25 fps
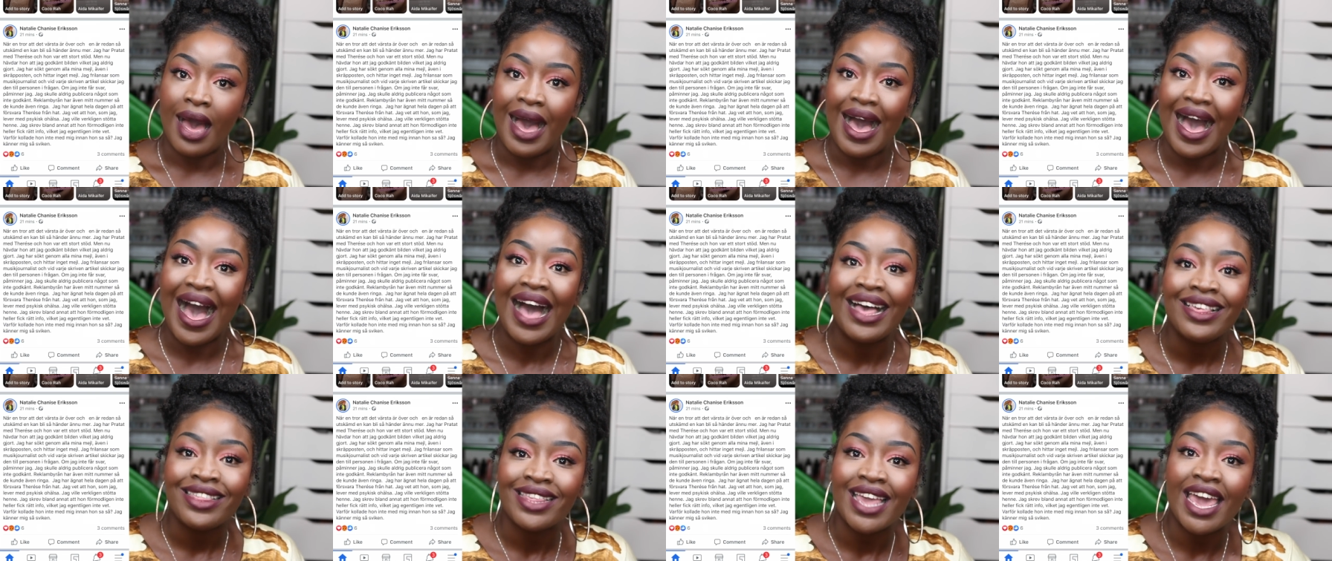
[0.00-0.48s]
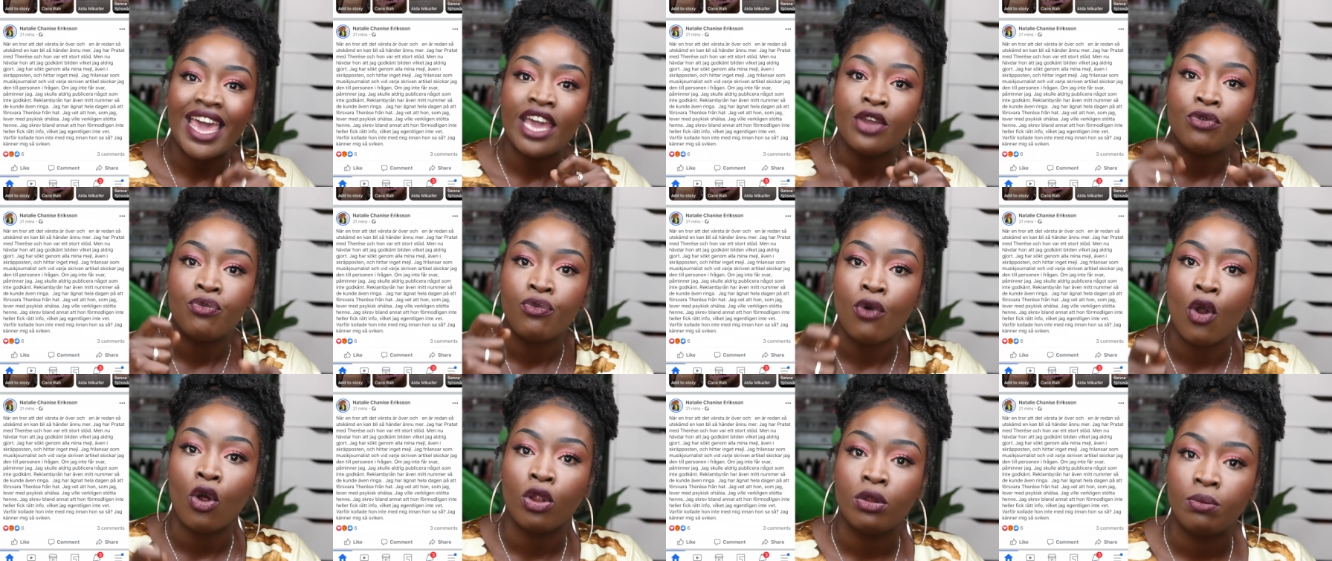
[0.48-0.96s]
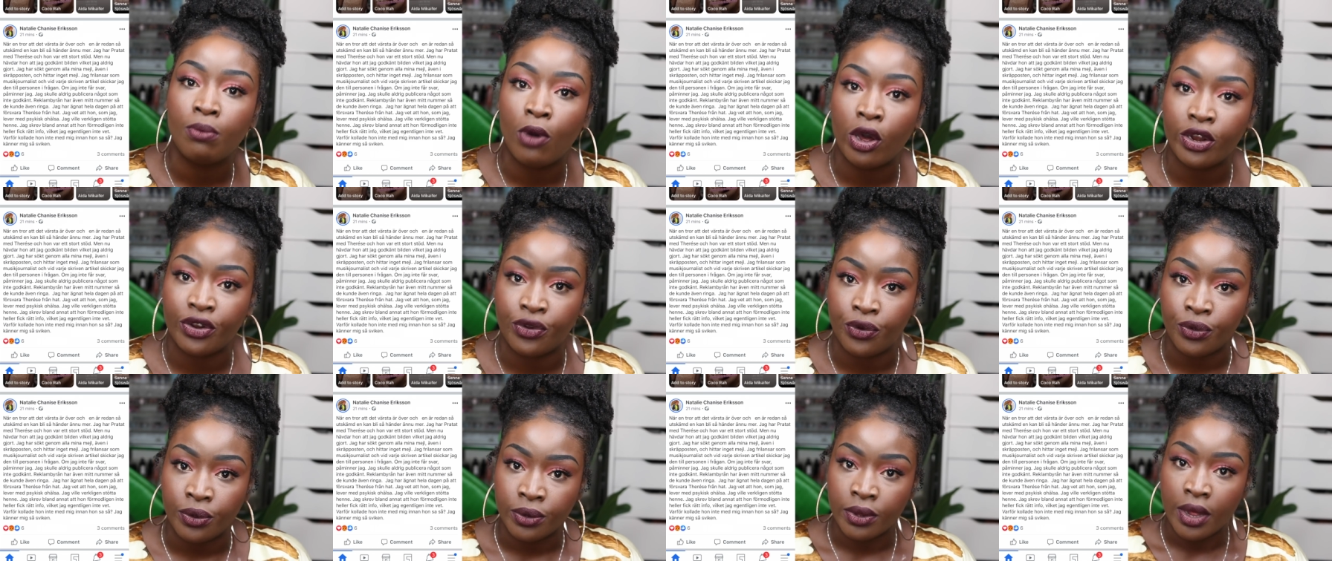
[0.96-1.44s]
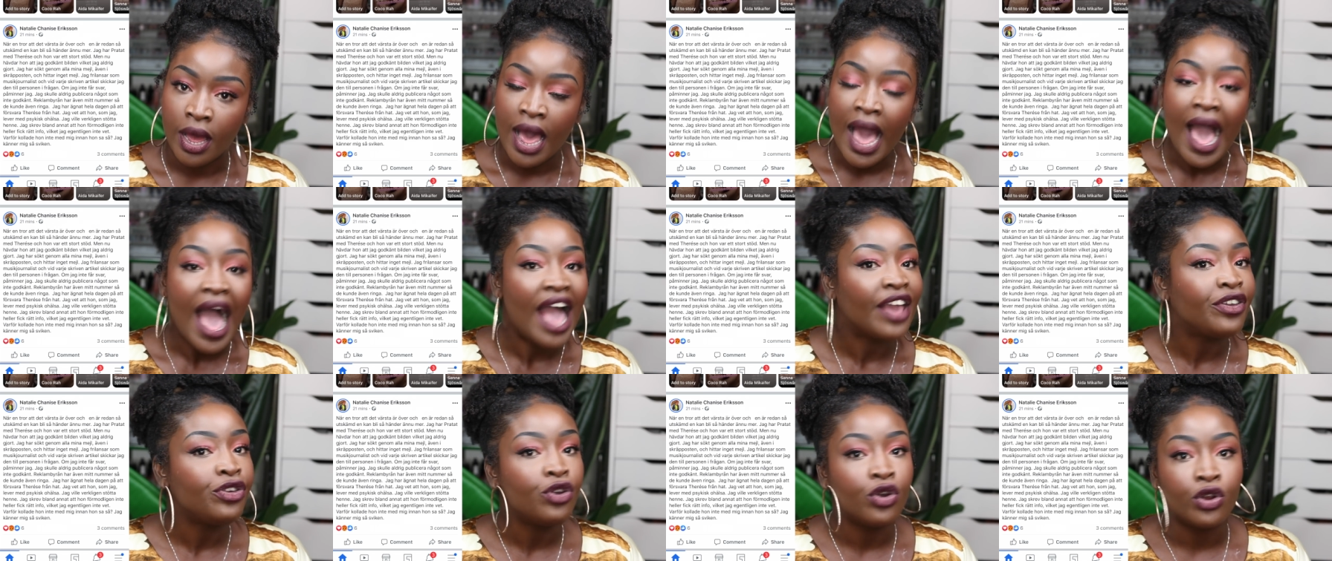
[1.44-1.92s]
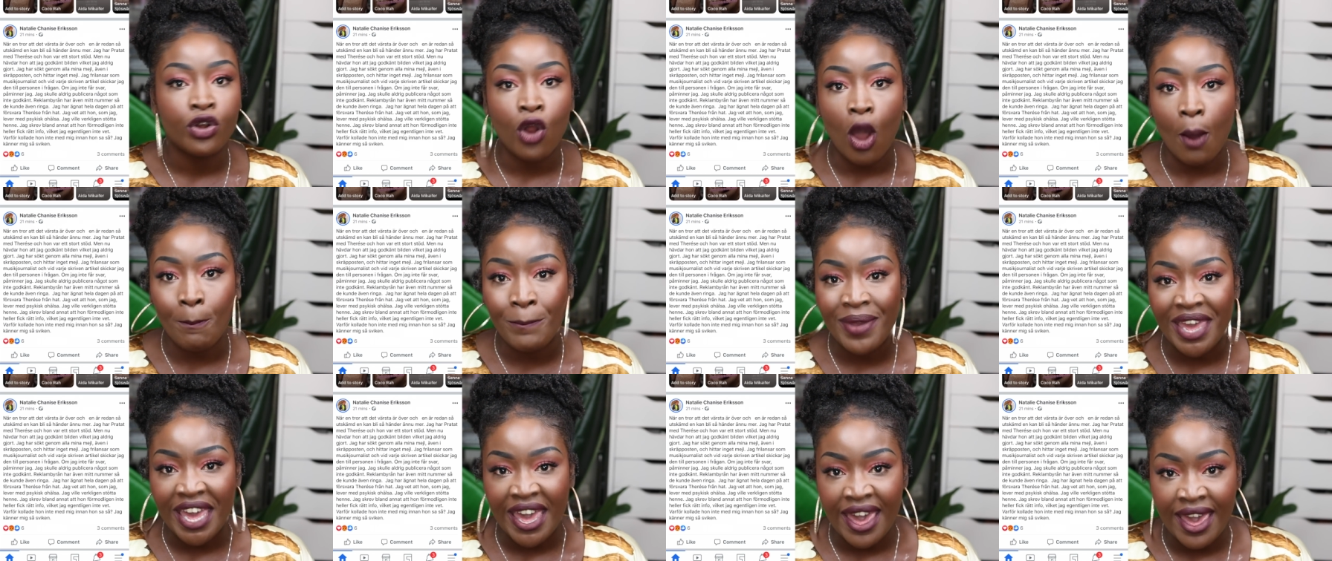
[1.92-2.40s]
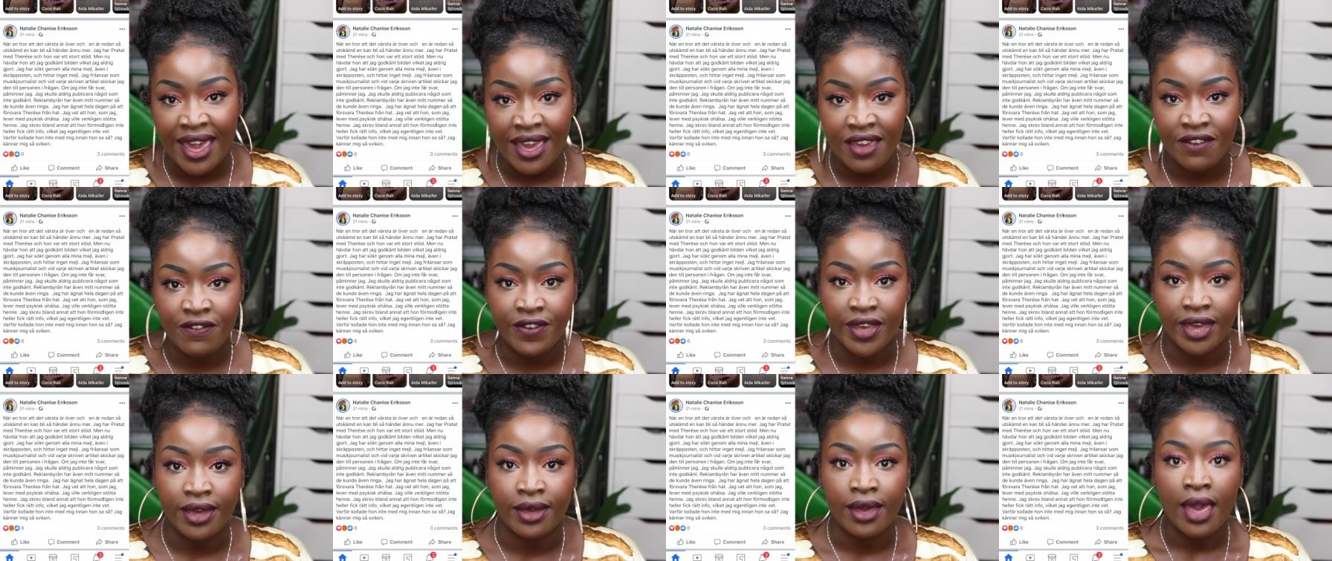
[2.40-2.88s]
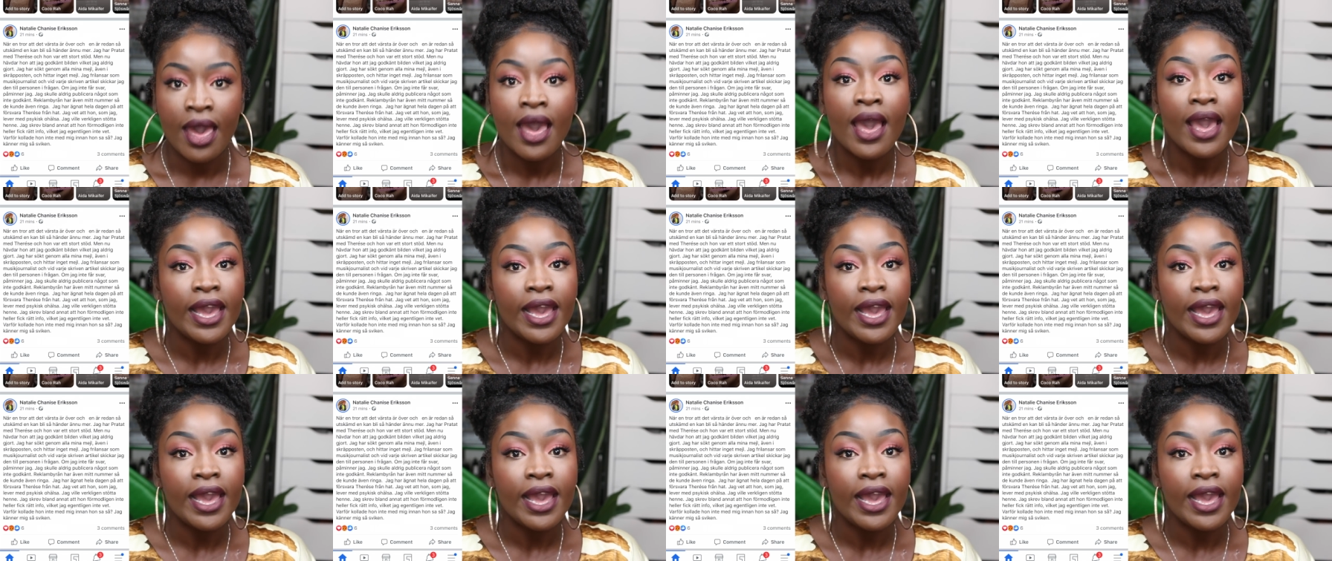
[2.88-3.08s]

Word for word: as a role model and you're not behaving